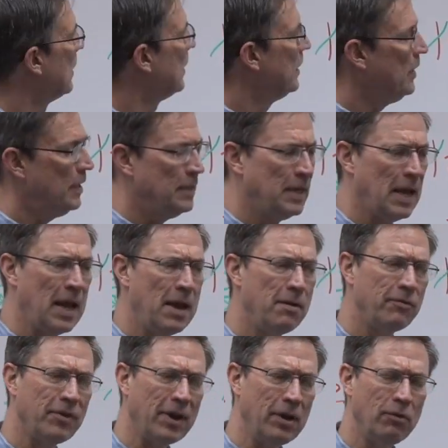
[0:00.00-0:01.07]
they didn't
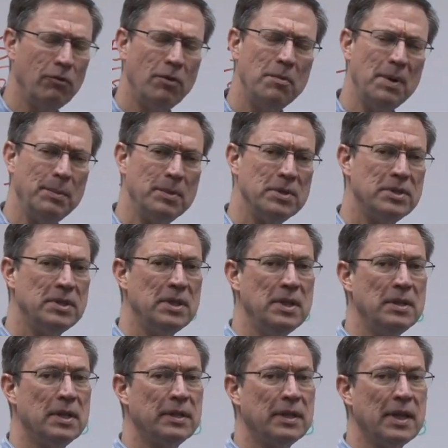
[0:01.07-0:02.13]
have, I don't remember
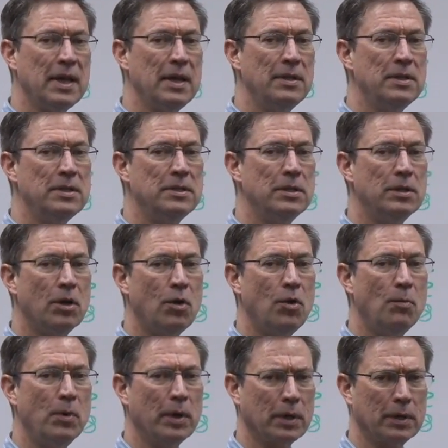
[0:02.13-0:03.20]
seeing it, they had these in the
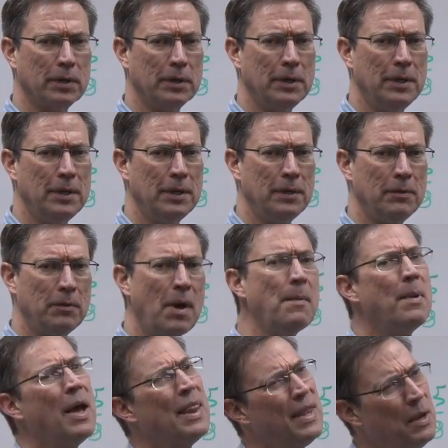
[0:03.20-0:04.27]
homework.
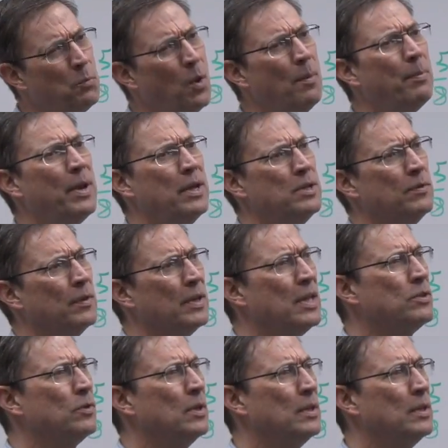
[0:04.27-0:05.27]
I did one page of it, that's